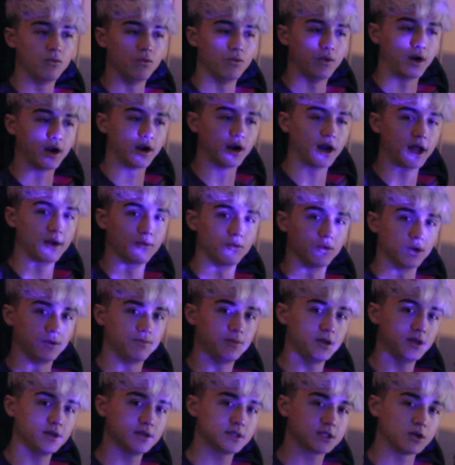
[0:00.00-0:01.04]
where I would
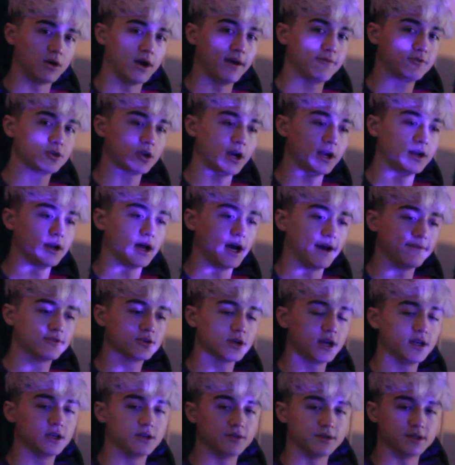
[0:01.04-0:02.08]
be. So I've
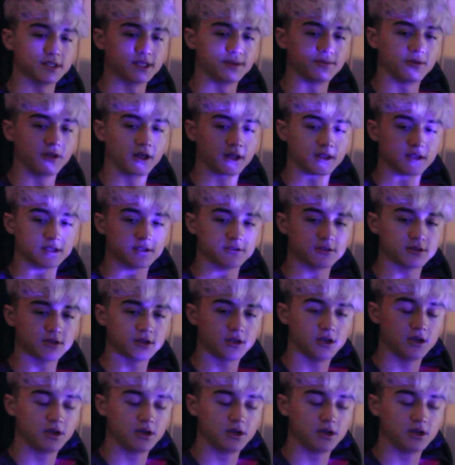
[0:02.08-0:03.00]
tried doing something like this